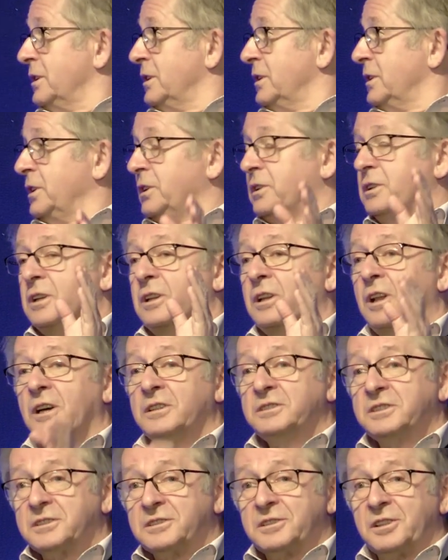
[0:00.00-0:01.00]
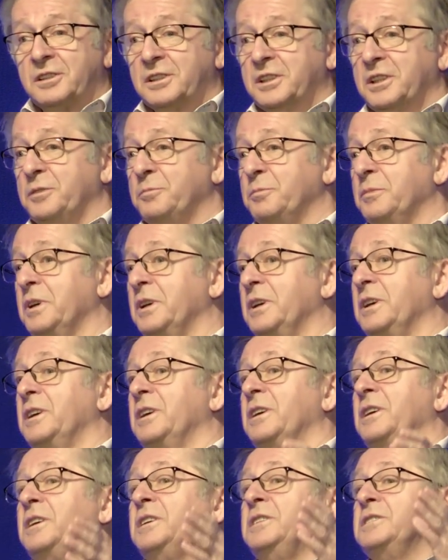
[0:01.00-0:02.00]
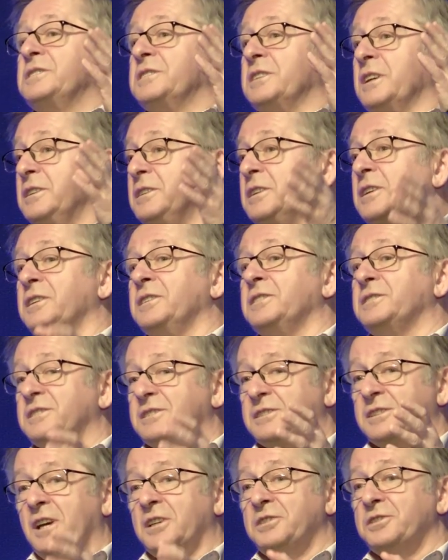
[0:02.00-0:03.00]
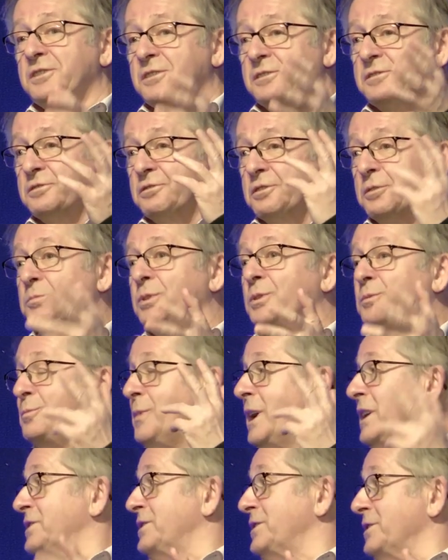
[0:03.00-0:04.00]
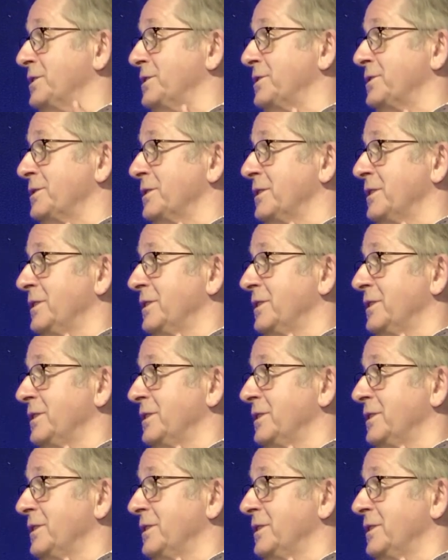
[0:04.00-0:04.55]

Mm. In the last time, he's sending such a triple message